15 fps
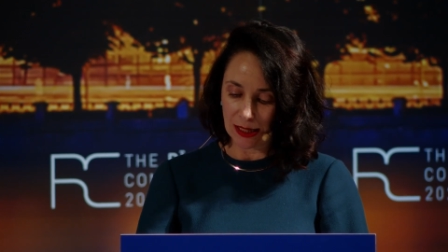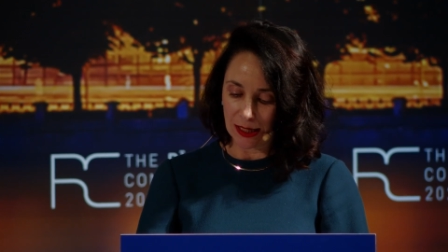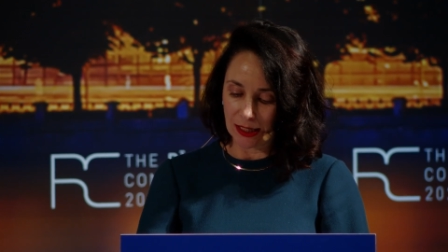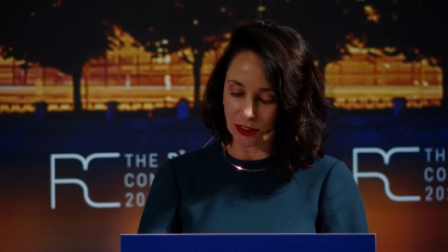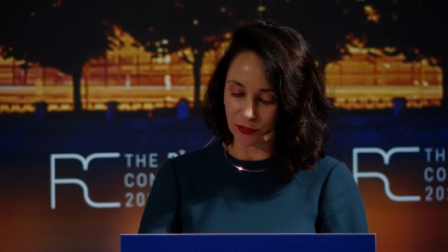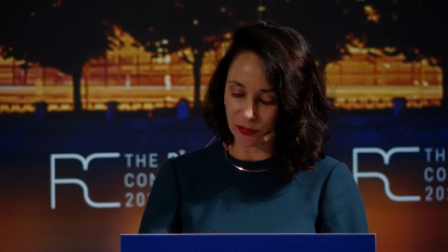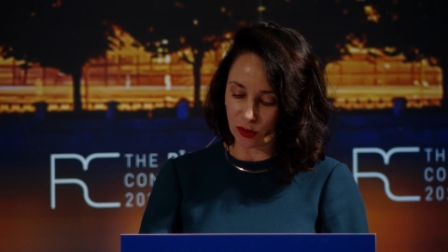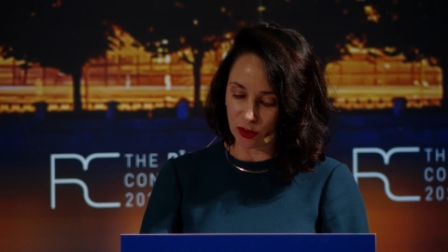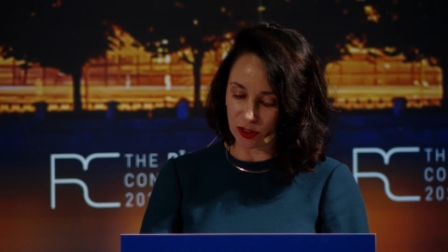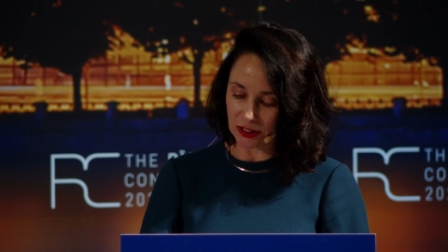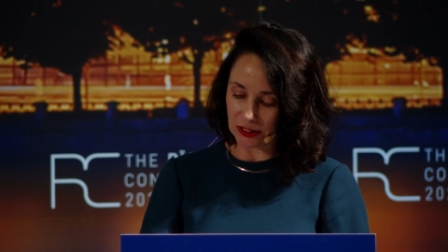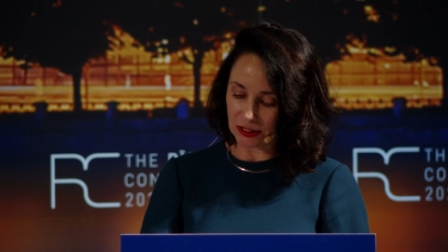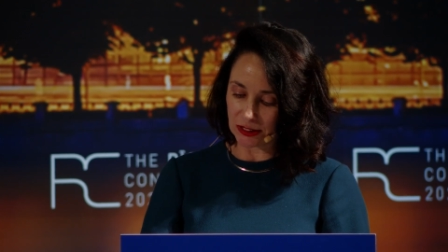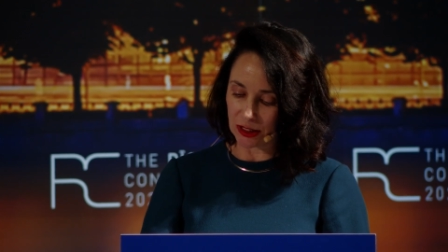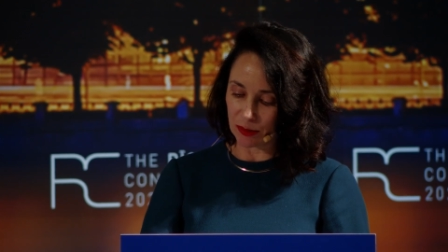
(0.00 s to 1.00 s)
and of
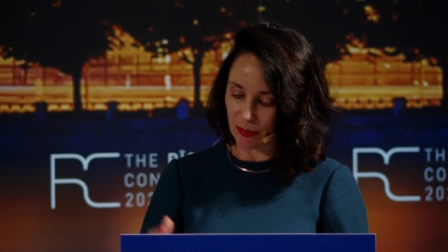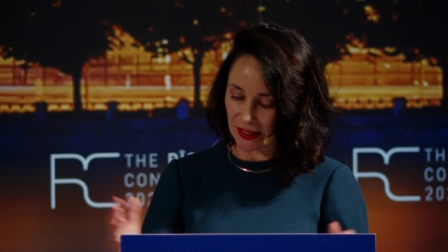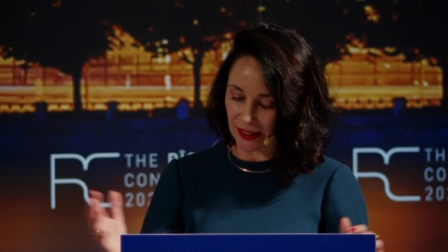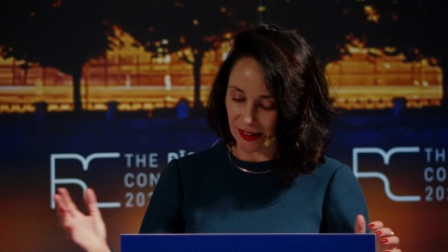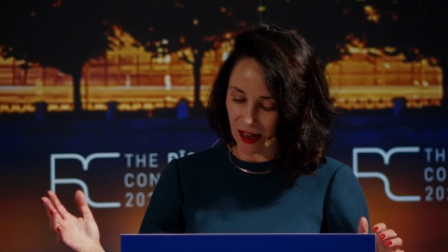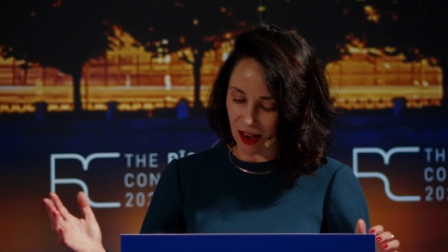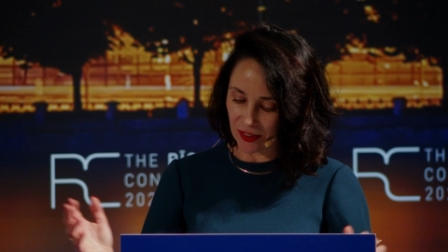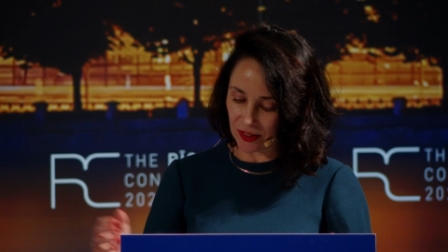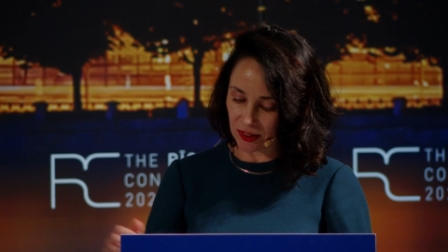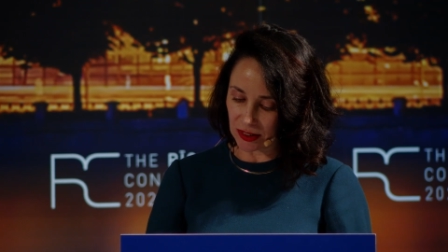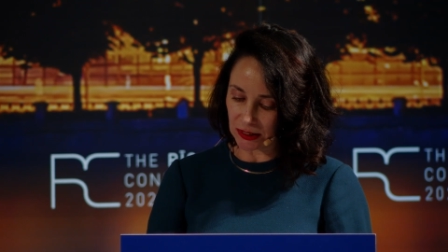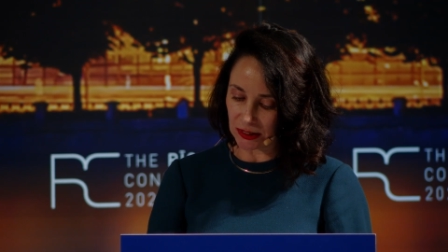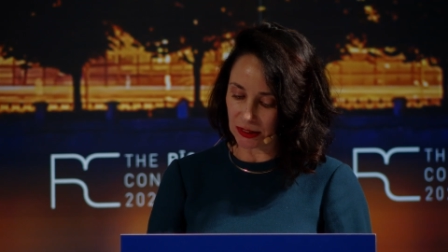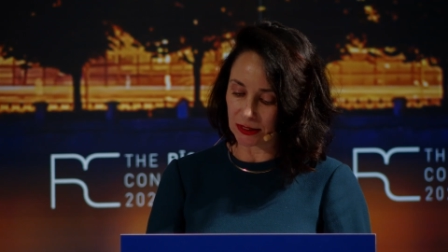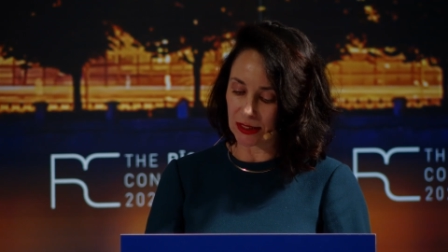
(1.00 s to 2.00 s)
course uh, many
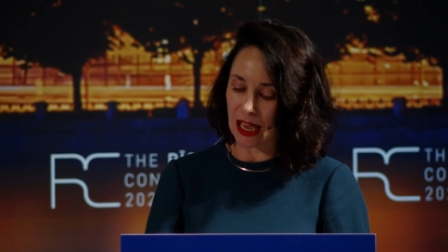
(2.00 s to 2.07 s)
others,